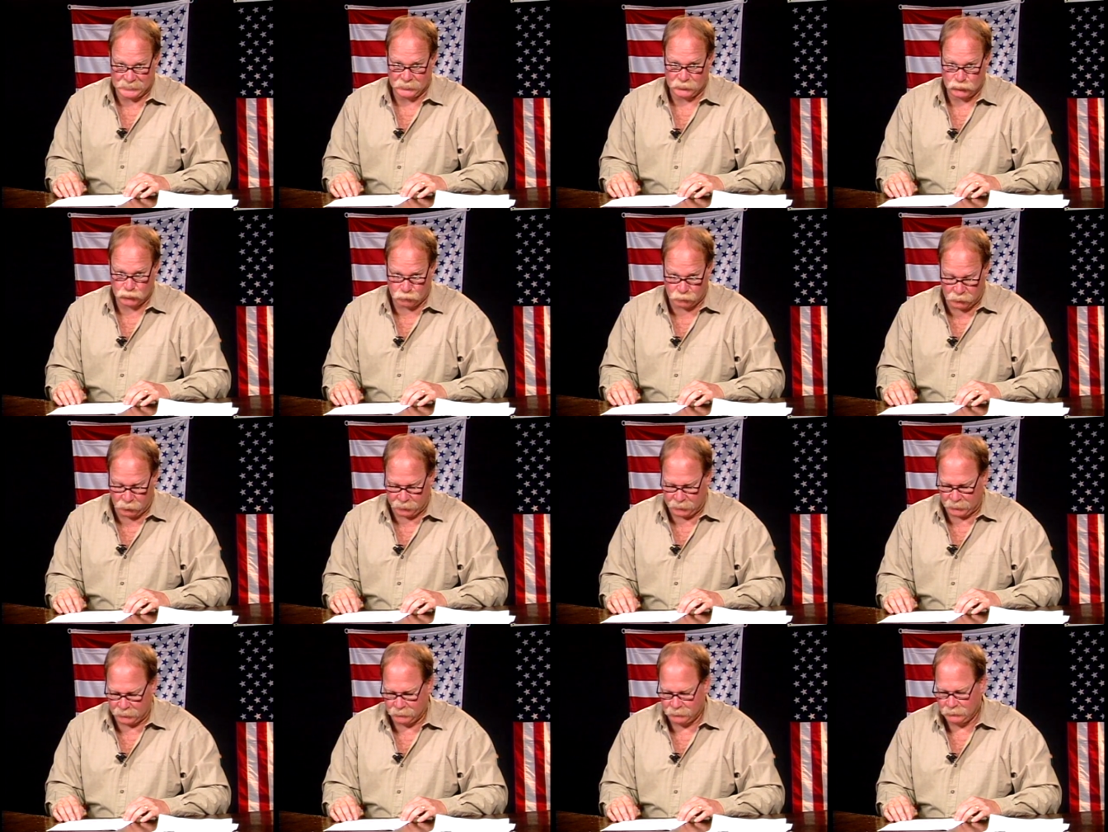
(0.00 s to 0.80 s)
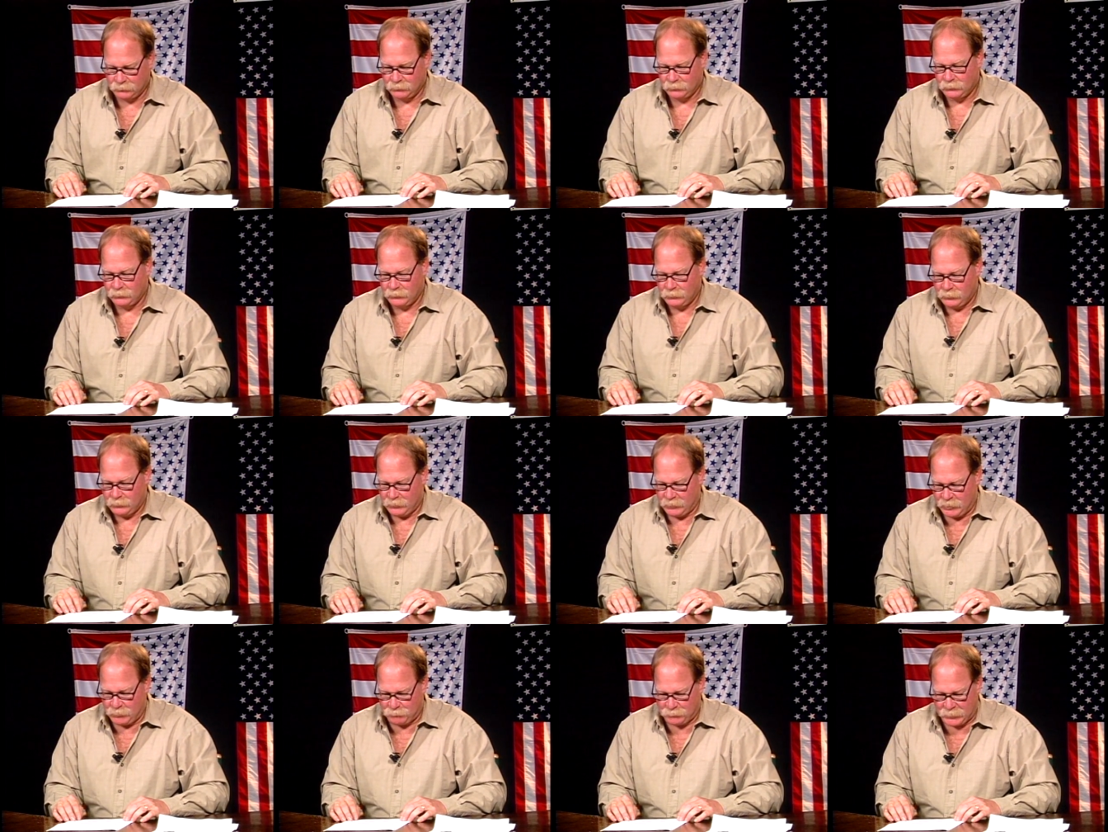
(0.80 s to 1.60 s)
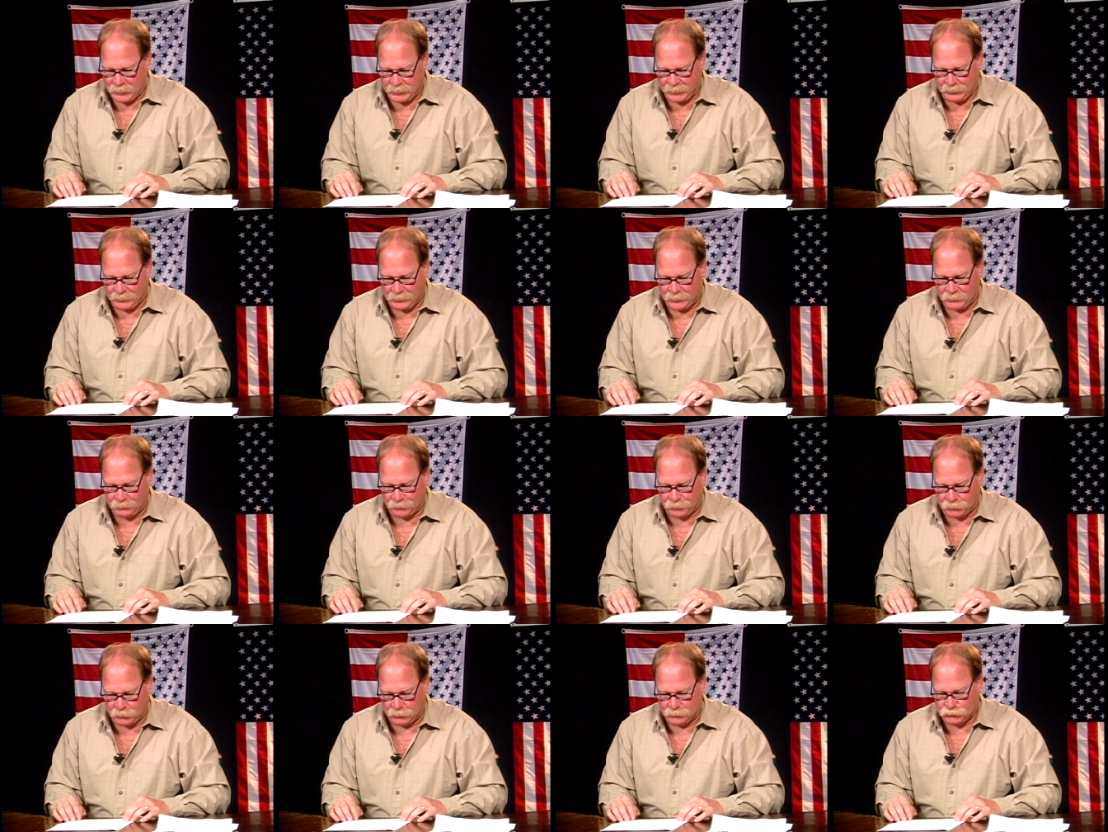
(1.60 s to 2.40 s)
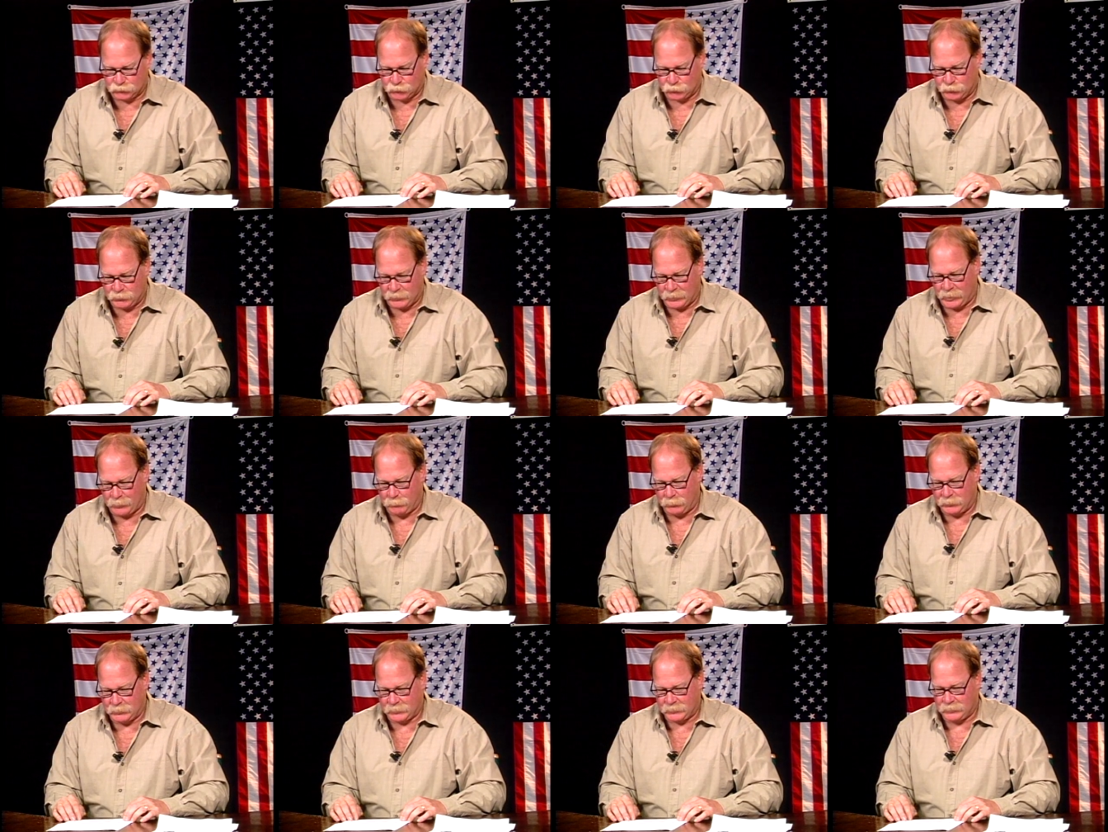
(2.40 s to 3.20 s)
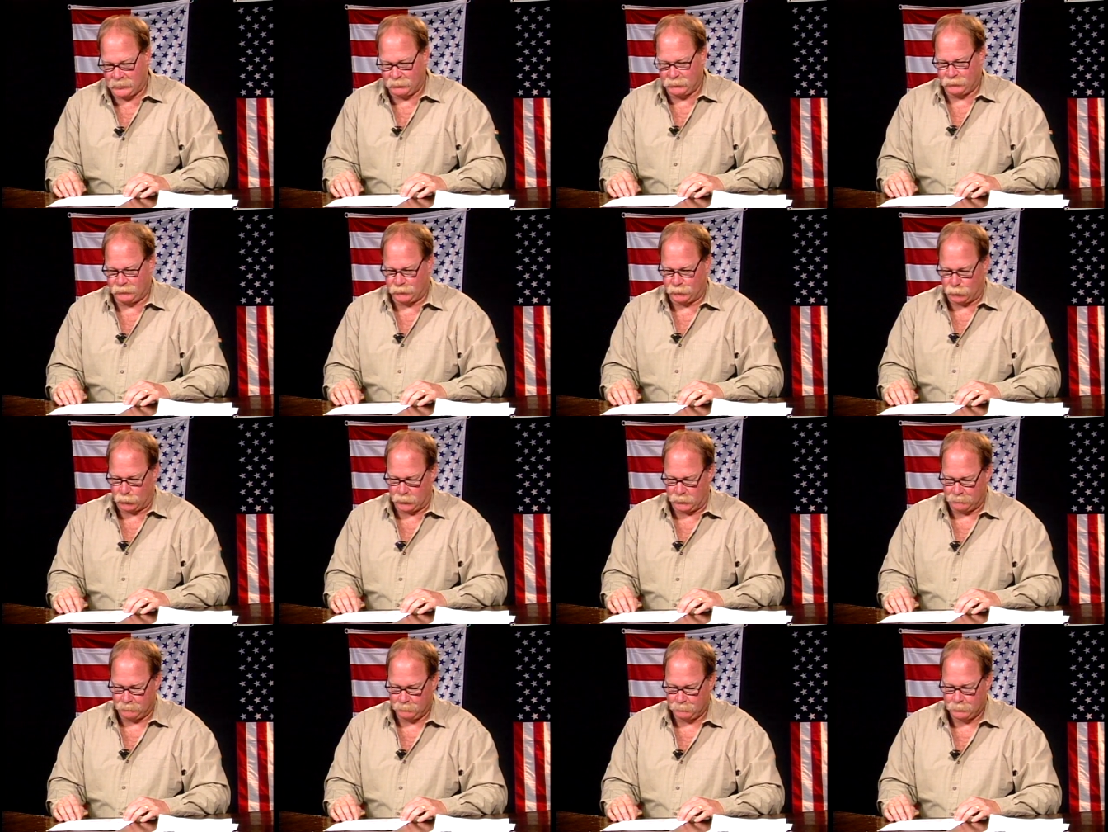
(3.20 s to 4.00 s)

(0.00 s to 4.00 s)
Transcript: trillion, in Pentagon funds could not be accounted for.